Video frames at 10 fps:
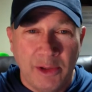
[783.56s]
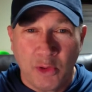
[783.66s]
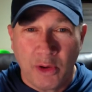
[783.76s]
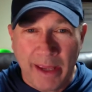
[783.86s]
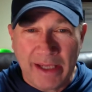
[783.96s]
a
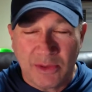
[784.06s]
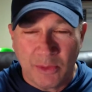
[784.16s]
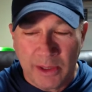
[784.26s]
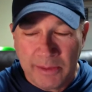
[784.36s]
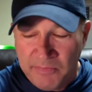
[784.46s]
Dora May
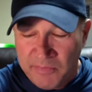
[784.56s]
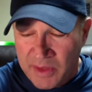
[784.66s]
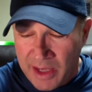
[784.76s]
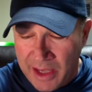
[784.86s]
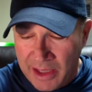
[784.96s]
story.
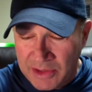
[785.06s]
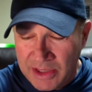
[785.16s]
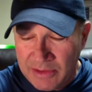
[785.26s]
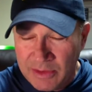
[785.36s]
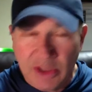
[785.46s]
Uh,
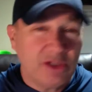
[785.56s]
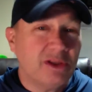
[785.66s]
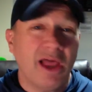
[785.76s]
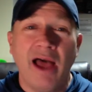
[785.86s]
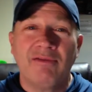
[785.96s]
she she
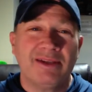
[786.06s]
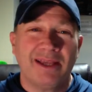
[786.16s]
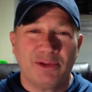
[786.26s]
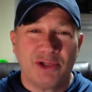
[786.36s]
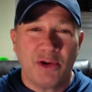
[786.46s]
loved to
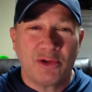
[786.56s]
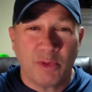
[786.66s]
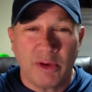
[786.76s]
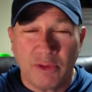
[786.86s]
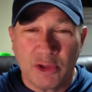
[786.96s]
tell jokes.
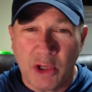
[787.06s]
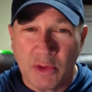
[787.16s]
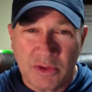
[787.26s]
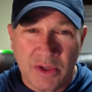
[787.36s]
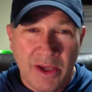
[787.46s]
One of her
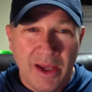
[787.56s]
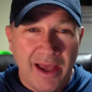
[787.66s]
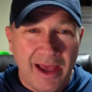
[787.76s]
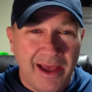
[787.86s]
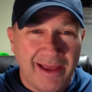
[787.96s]
jokes
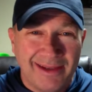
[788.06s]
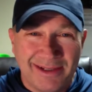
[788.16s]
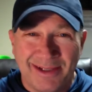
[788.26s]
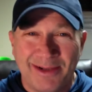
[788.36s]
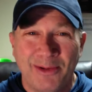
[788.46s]
uh, that
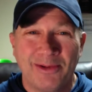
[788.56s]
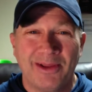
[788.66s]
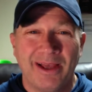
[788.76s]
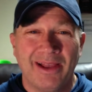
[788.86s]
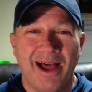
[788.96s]
she told
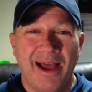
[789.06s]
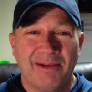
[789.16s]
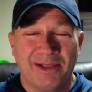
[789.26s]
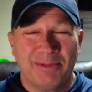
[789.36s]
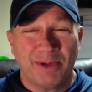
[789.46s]
a
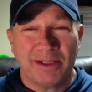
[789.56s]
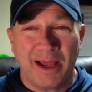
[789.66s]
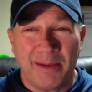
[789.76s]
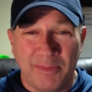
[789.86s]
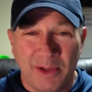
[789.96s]
lot. She one
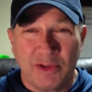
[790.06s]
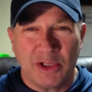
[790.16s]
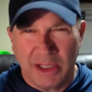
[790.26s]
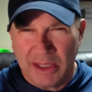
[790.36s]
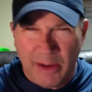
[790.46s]
time, you know,
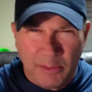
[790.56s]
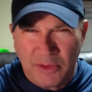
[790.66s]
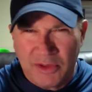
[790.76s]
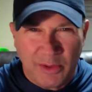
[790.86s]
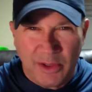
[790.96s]
she'd get that real
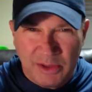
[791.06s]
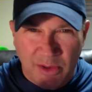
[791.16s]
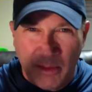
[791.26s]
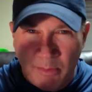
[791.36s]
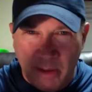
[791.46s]
serious.
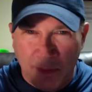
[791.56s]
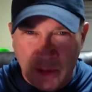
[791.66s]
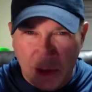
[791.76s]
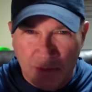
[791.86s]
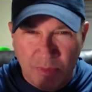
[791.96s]
You know, I'm I'm
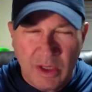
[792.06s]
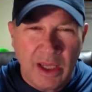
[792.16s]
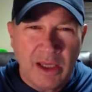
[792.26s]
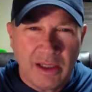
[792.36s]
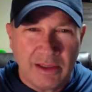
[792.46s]
going to
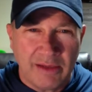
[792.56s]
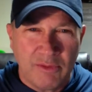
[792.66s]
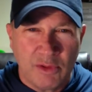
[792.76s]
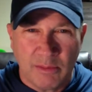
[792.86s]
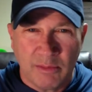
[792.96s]
give
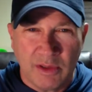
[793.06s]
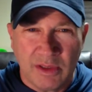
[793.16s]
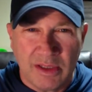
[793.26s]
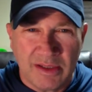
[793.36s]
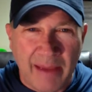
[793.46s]
you some
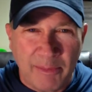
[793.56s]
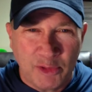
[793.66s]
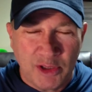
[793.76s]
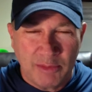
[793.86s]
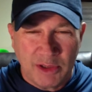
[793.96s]

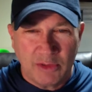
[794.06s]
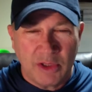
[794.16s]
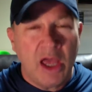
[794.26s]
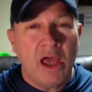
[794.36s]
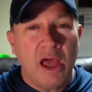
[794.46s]
discipleship. She
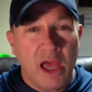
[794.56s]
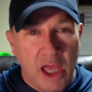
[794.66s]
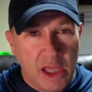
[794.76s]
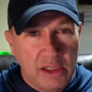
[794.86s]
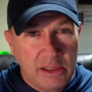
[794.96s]
goes,
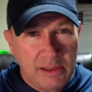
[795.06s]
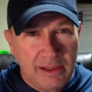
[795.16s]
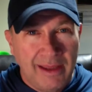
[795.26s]
"Hun,